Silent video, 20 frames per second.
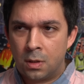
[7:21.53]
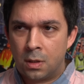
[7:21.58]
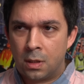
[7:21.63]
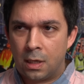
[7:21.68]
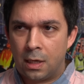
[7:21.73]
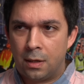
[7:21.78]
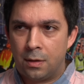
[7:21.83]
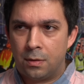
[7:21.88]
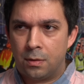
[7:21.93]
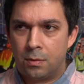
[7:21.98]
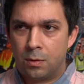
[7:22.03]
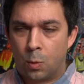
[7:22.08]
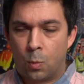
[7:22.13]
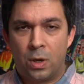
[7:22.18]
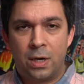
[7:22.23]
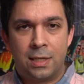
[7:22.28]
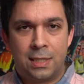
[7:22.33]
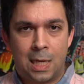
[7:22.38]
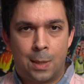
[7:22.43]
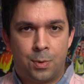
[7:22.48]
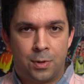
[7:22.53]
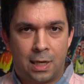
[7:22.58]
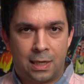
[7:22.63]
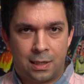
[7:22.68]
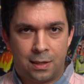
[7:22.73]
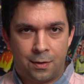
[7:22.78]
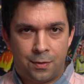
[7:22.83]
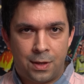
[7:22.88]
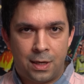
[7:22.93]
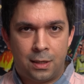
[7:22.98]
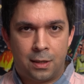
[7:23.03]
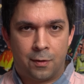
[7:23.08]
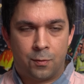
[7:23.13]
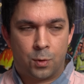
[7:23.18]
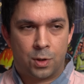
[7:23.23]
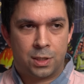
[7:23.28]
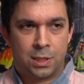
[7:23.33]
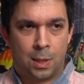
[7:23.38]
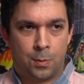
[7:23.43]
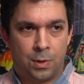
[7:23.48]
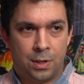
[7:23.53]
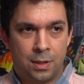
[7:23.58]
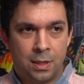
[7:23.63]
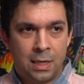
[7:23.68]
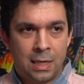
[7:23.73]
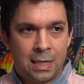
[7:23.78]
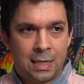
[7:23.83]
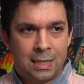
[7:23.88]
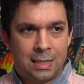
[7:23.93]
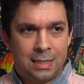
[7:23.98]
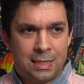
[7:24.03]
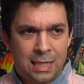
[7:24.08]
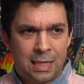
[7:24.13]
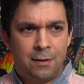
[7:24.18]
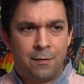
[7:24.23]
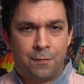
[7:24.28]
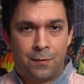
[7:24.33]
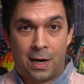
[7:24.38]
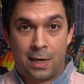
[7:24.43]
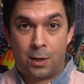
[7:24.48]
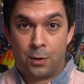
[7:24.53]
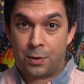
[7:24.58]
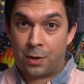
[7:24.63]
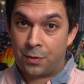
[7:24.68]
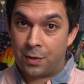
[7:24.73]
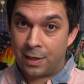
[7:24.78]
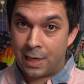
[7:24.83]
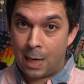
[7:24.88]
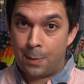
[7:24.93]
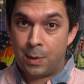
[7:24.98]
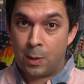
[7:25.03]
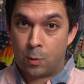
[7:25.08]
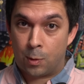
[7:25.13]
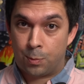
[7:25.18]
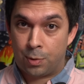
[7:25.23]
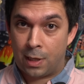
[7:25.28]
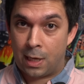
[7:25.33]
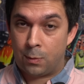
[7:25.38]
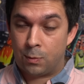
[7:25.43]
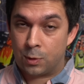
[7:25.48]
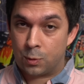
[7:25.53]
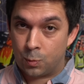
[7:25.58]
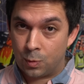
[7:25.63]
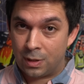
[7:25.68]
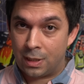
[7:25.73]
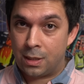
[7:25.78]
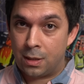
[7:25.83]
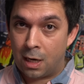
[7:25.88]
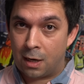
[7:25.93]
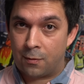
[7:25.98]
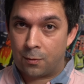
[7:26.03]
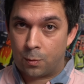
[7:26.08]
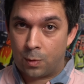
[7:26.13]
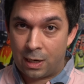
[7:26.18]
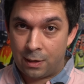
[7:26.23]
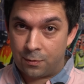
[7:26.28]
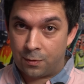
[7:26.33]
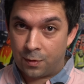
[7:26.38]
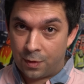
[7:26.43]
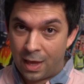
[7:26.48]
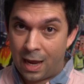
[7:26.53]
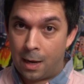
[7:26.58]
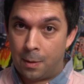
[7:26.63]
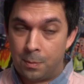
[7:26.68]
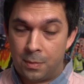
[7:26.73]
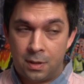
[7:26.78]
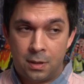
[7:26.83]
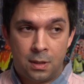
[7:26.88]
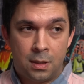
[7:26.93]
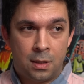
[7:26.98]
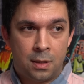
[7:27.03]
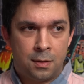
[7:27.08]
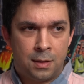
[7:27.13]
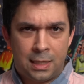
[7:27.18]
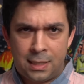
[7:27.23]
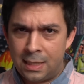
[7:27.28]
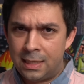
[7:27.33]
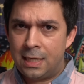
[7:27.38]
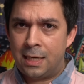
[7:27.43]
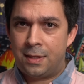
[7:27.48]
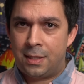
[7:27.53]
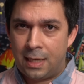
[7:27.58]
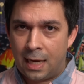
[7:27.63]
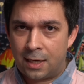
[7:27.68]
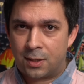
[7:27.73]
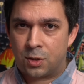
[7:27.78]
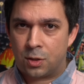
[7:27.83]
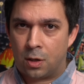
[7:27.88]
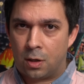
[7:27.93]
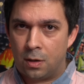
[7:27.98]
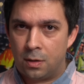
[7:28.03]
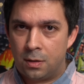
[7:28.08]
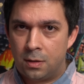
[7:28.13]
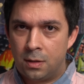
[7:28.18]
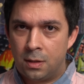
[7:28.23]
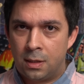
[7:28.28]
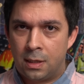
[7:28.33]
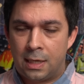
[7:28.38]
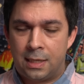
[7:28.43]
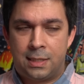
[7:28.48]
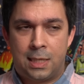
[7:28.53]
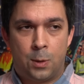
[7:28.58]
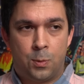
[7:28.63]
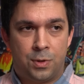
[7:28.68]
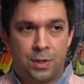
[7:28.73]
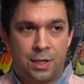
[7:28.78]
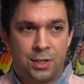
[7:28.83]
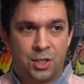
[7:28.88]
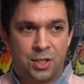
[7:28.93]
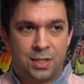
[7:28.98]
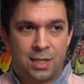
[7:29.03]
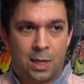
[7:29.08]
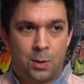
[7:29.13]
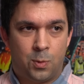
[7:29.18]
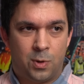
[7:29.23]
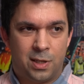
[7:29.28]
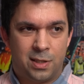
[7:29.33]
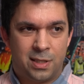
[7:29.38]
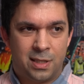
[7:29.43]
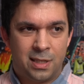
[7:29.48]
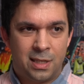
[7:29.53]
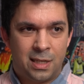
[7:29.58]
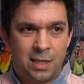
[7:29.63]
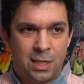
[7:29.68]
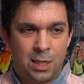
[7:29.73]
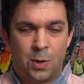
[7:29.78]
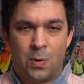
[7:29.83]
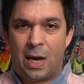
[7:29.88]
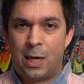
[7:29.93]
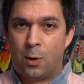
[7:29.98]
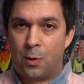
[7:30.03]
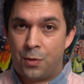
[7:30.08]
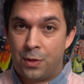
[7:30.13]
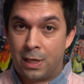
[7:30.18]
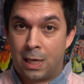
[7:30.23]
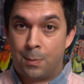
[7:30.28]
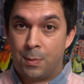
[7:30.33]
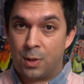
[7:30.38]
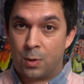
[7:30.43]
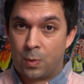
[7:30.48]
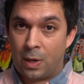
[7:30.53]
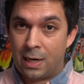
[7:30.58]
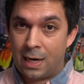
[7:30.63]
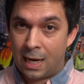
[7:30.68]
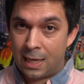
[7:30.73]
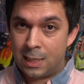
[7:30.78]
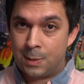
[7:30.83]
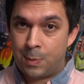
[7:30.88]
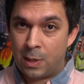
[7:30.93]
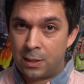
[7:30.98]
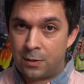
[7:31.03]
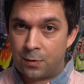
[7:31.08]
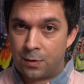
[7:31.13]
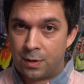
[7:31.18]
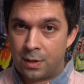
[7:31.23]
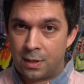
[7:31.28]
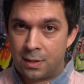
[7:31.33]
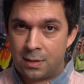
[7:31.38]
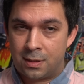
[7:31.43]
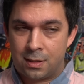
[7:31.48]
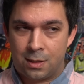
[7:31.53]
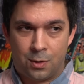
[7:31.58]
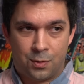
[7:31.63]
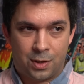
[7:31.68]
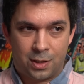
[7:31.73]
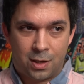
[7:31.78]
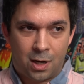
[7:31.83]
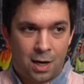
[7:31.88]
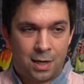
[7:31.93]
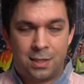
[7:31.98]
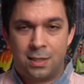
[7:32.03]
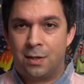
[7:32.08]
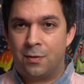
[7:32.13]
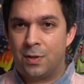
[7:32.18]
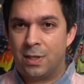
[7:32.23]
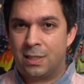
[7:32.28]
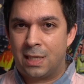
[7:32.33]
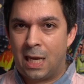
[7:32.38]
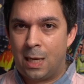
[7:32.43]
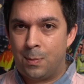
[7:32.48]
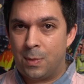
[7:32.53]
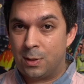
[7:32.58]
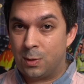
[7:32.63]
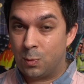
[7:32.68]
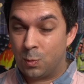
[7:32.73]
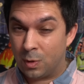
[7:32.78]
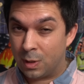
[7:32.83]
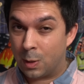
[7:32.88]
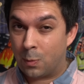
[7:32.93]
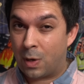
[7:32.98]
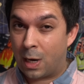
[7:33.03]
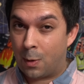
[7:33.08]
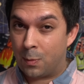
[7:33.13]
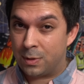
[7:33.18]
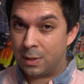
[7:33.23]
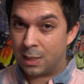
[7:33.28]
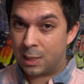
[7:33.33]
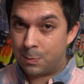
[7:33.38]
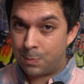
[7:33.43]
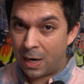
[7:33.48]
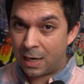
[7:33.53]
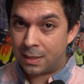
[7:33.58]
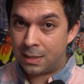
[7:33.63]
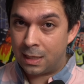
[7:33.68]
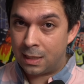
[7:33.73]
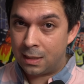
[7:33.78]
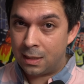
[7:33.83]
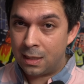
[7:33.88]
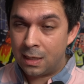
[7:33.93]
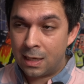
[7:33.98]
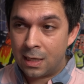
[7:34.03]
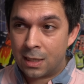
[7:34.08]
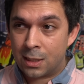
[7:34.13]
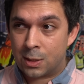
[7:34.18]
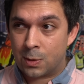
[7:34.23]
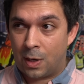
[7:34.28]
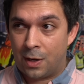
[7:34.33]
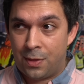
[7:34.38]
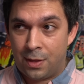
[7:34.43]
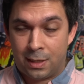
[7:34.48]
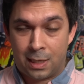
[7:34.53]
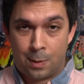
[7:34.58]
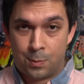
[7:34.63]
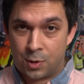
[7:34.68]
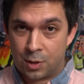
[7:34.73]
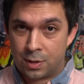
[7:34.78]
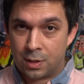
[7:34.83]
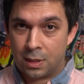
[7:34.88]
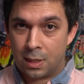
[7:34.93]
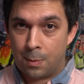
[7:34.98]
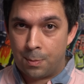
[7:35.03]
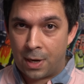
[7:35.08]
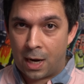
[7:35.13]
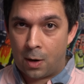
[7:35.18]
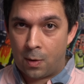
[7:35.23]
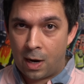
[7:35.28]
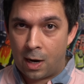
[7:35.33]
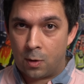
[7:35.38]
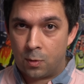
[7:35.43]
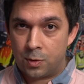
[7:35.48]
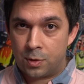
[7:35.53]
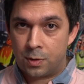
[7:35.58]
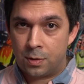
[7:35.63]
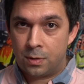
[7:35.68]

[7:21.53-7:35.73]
In the one example I can think of where someone did find out that the game they were playing was really not right for them, they didn't hit the X card. Instead, what they just said was, I don't think I'm in the right headspace for this. The content of this game isn't really what I was expecting, so I think I'm just going to bow out.